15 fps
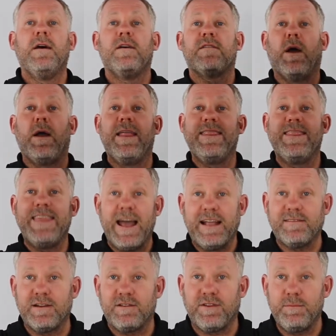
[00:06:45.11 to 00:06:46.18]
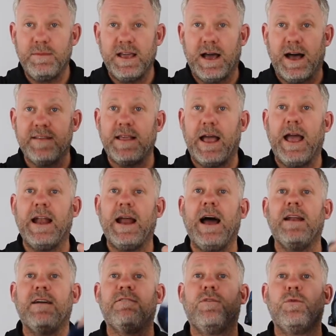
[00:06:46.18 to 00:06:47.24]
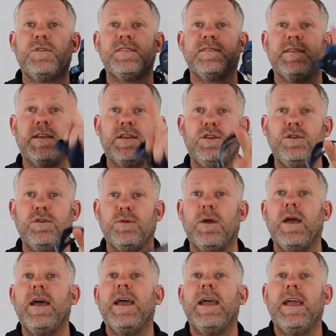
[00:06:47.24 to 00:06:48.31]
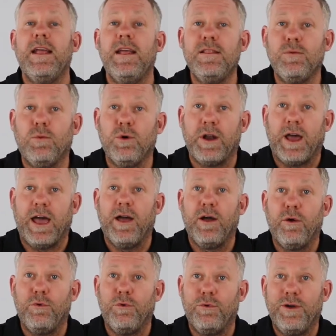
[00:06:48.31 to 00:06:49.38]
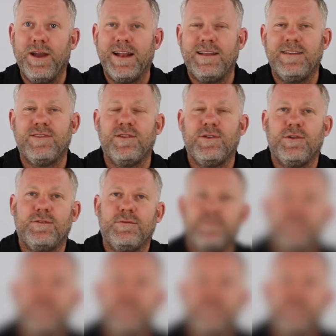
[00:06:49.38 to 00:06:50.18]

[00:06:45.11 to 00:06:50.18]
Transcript: So that's it for me, guys, and I look forward to seeing you in the water really soon.